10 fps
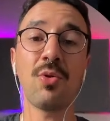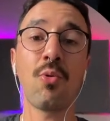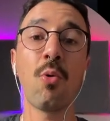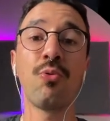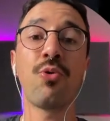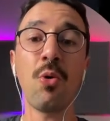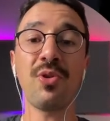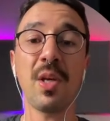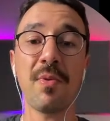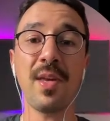to control
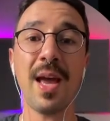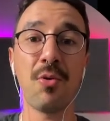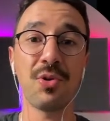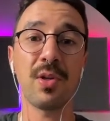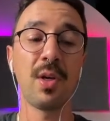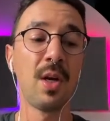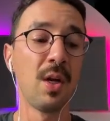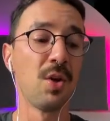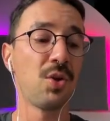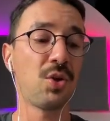something else.
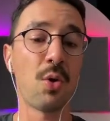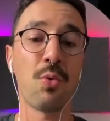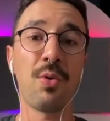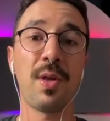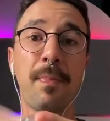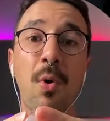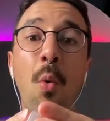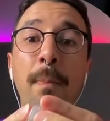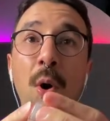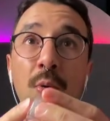So the
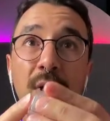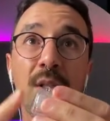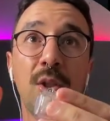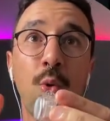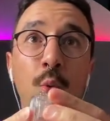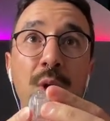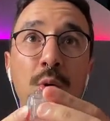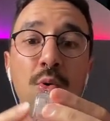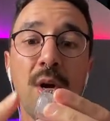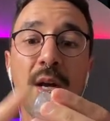components
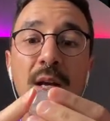will